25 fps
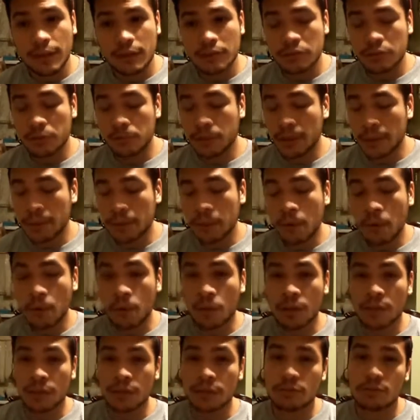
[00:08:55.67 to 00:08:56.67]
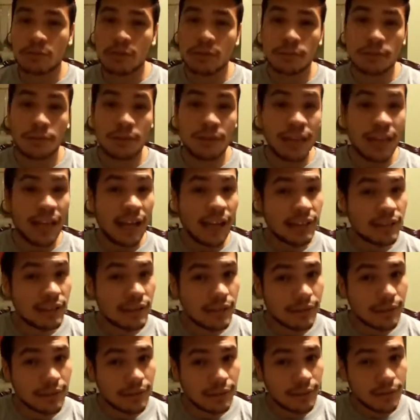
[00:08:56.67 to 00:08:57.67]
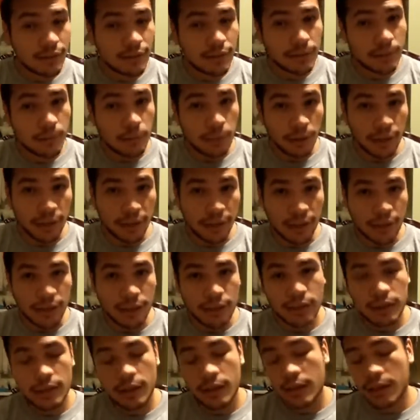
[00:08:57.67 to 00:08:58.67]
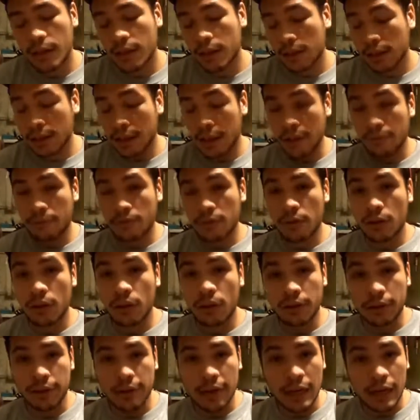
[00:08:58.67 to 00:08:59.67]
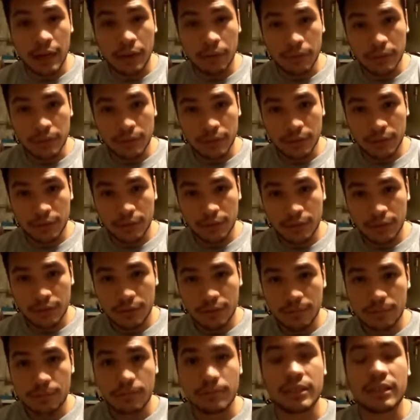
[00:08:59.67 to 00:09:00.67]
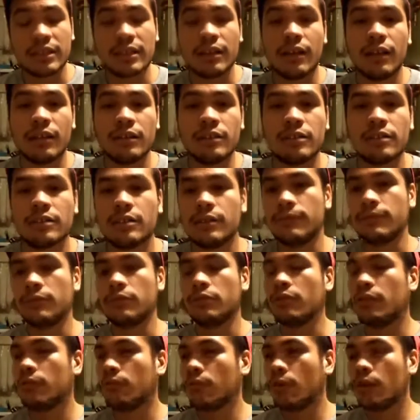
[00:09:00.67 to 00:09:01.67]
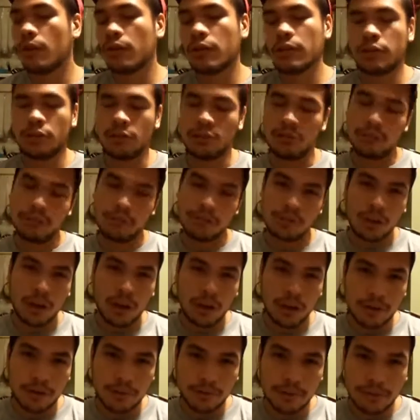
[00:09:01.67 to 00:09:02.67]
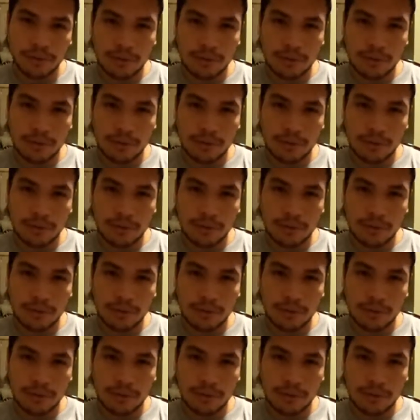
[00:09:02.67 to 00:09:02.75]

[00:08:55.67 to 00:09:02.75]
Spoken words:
So people are willing to work for less money and for longer hours, because if you don't work, you starve.